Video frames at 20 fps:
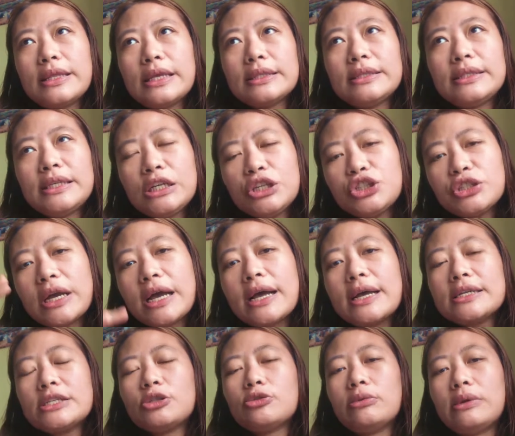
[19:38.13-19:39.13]
They teach
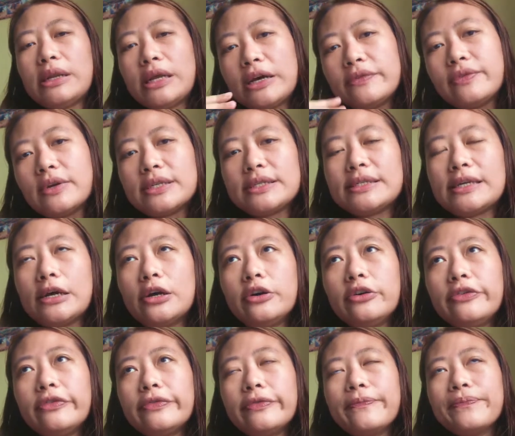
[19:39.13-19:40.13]
us to love
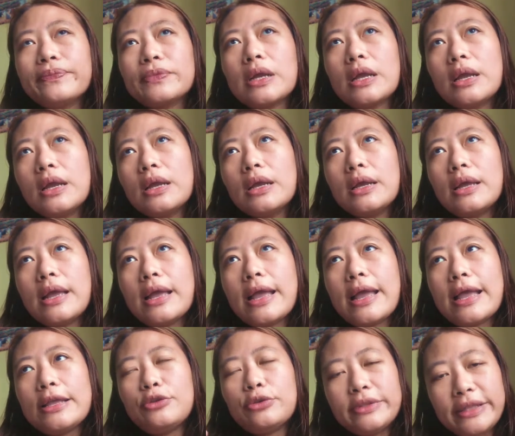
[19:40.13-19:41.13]
ourselves
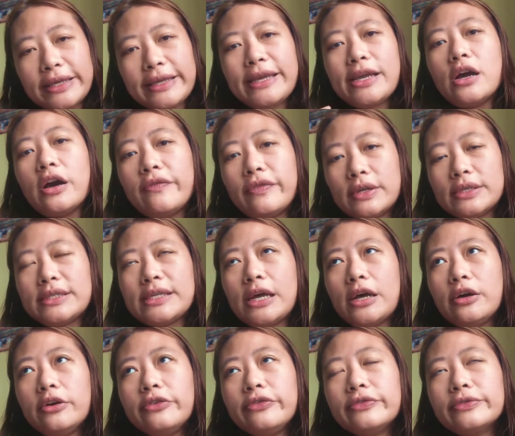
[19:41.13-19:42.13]
and to take care of
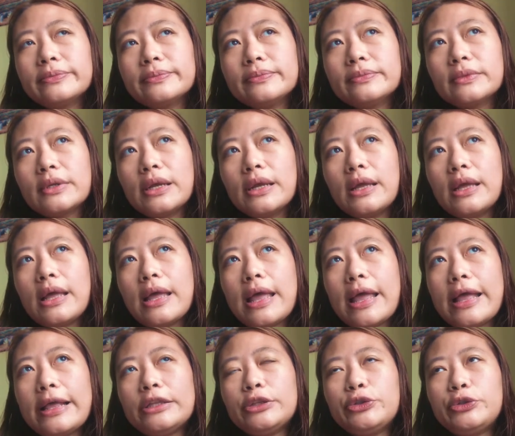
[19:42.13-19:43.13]
ourselves
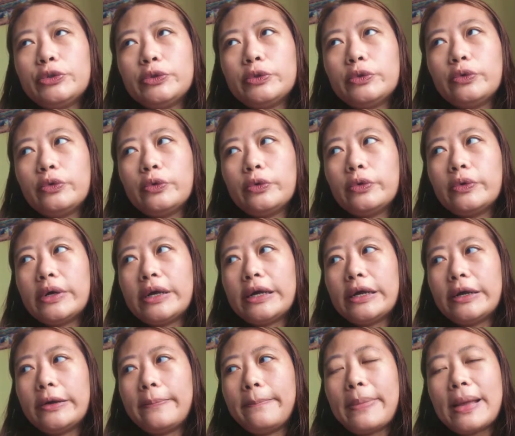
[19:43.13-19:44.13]
and to
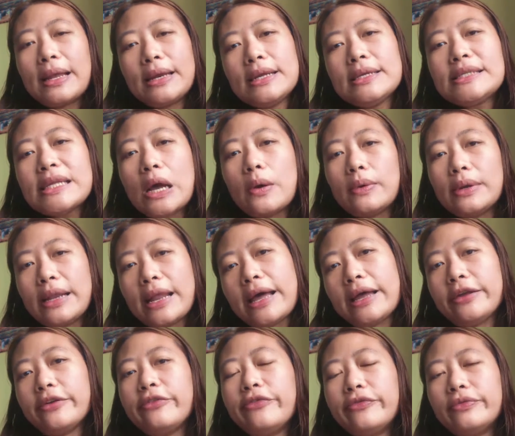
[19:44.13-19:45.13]
uh, balance our
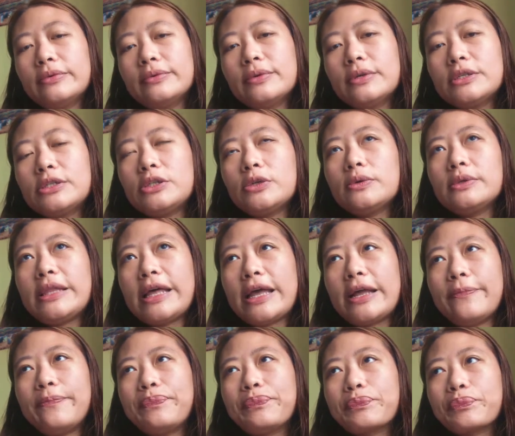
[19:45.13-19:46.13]
life so
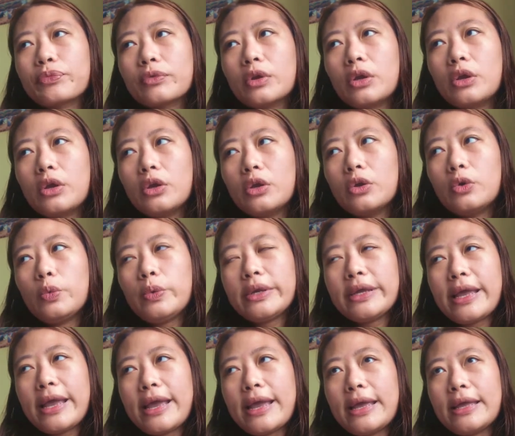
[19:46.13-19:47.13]
that
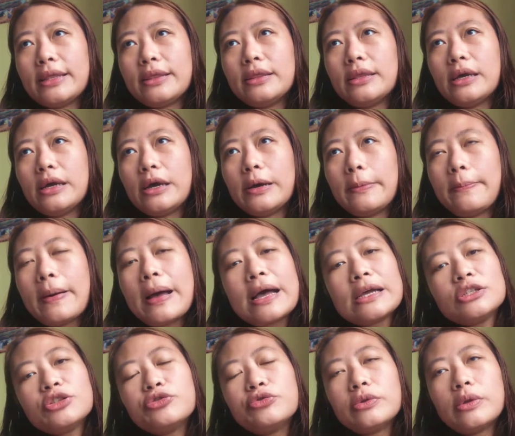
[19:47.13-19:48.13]
we can uh,
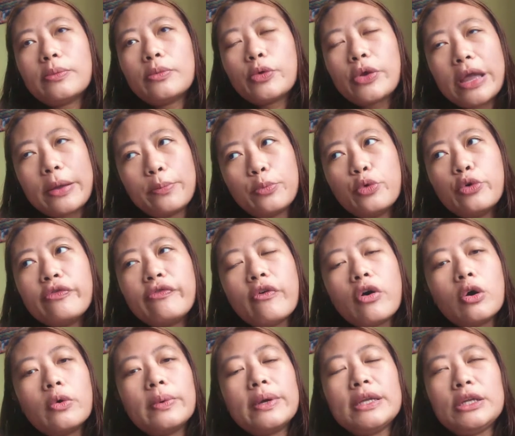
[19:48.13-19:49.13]
pass, we can move
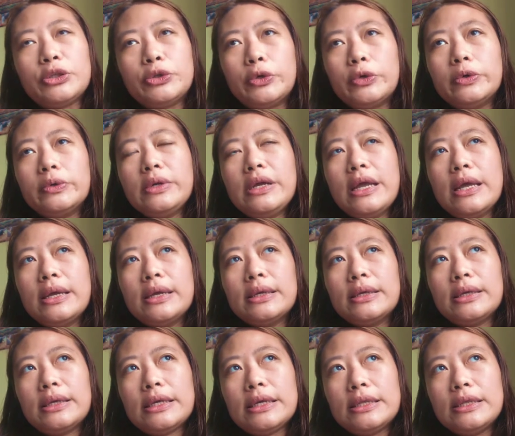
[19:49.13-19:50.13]
forward, you know,
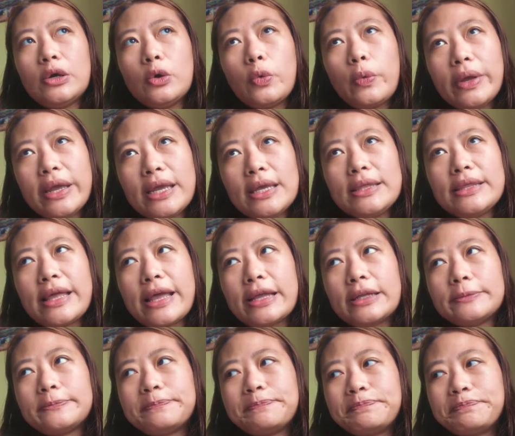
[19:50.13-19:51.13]
in a way
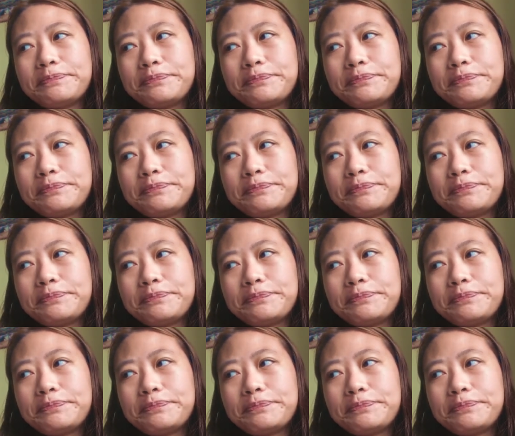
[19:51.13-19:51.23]
that